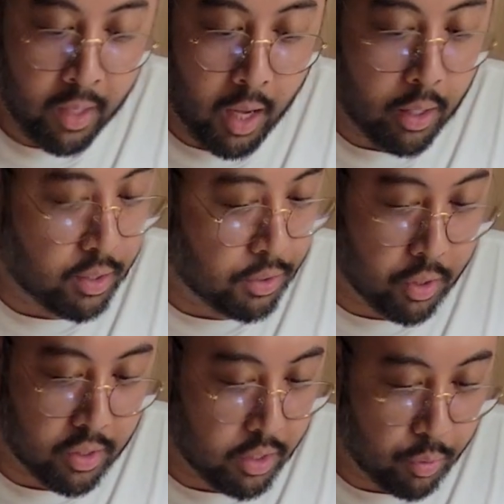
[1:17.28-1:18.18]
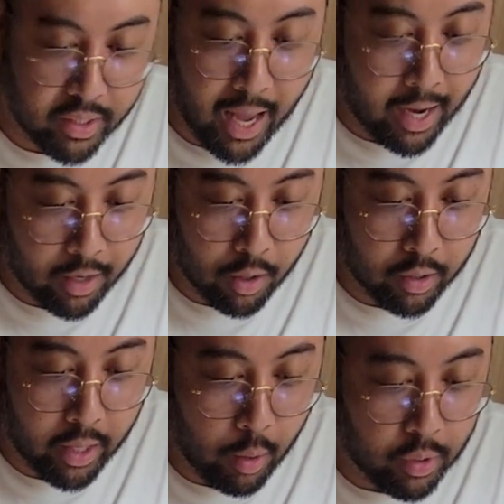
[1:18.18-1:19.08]
It also turns into attacker.
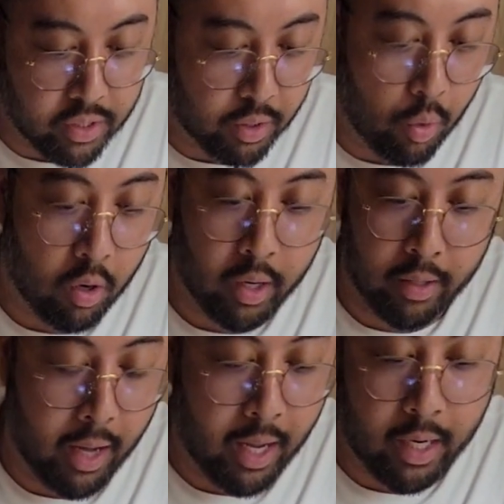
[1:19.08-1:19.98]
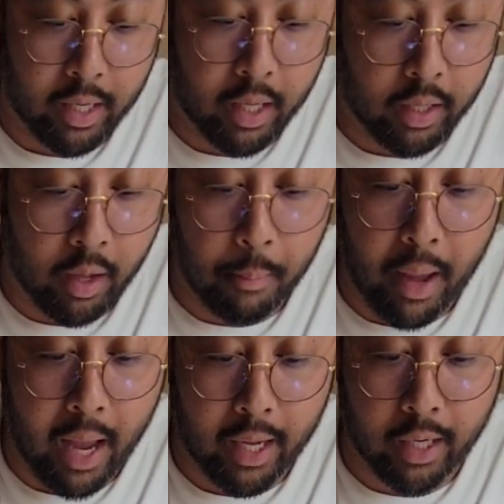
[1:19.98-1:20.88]
They always ignore it, and it can come
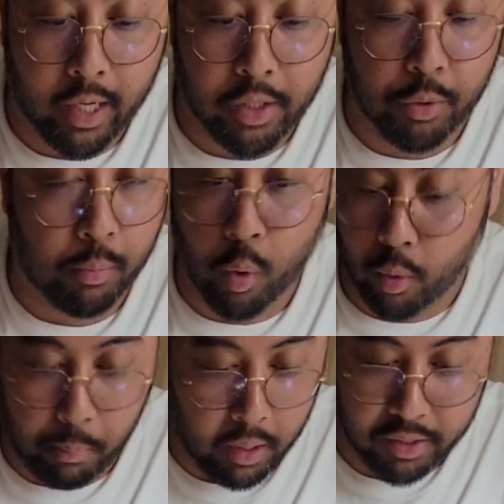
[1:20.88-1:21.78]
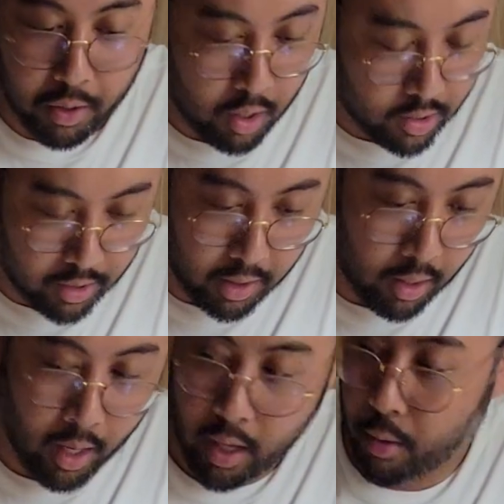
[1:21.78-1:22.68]
back and get you more plus cards at
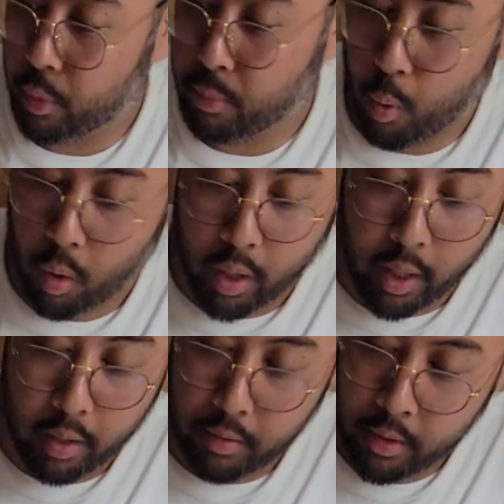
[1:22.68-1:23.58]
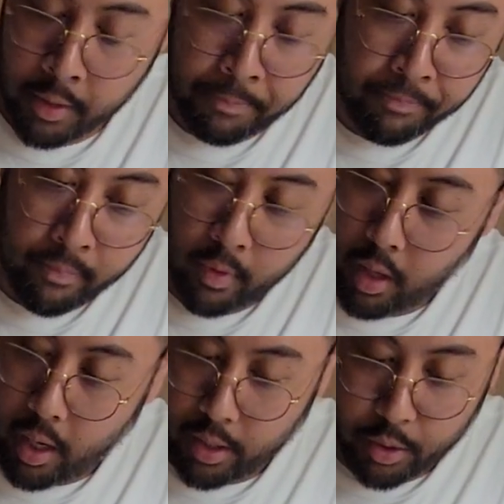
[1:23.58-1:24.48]
the with Moria.
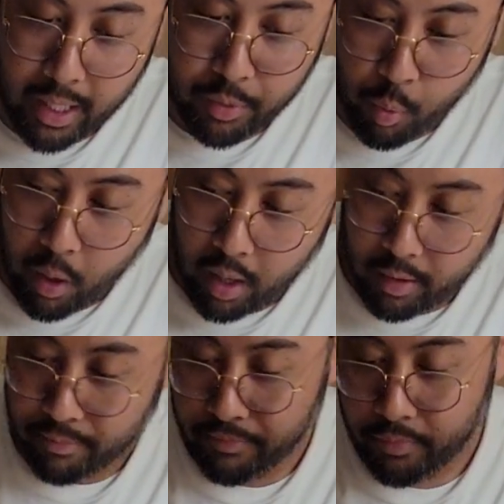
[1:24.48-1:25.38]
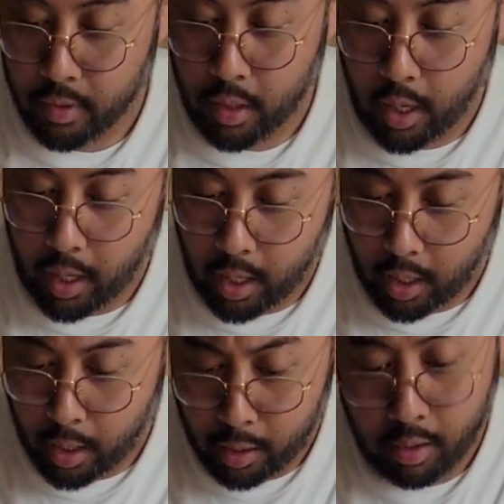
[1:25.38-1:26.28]
So that's required.
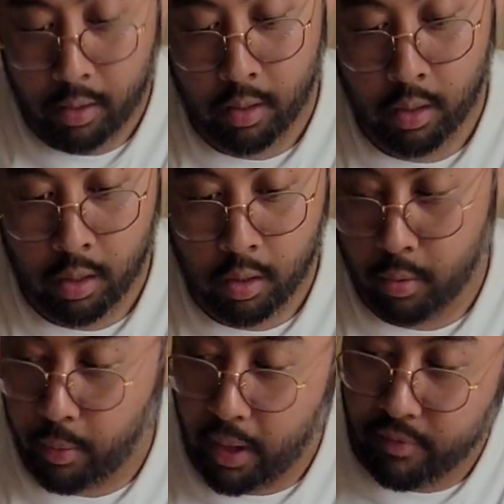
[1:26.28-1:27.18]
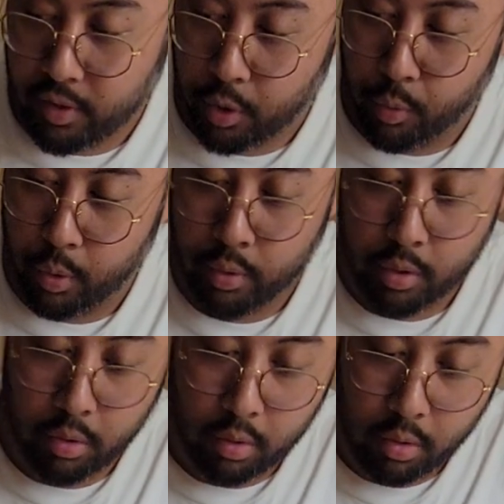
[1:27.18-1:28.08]
We have Surus.